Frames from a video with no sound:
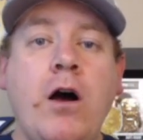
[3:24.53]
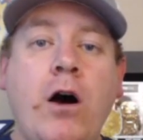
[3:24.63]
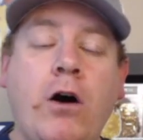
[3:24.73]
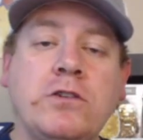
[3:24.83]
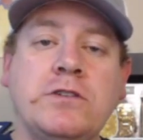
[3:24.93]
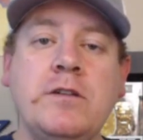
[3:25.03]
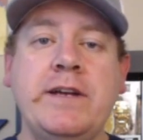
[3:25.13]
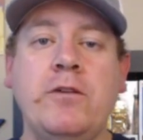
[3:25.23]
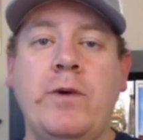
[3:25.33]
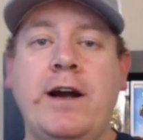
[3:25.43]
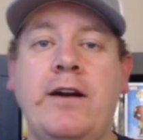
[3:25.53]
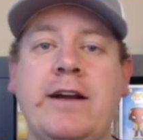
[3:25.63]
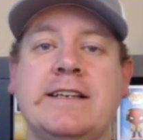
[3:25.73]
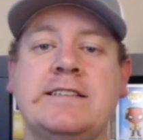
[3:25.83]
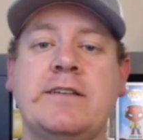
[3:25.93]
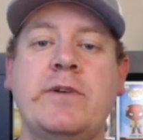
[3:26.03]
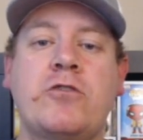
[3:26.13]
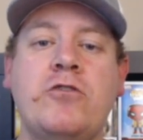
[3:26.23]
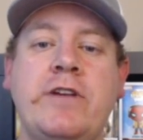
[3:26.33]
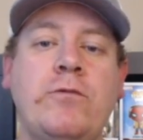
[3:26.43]
Also, to be aware is the
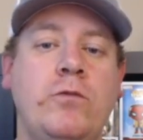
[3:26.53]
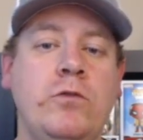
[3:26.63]
recruiting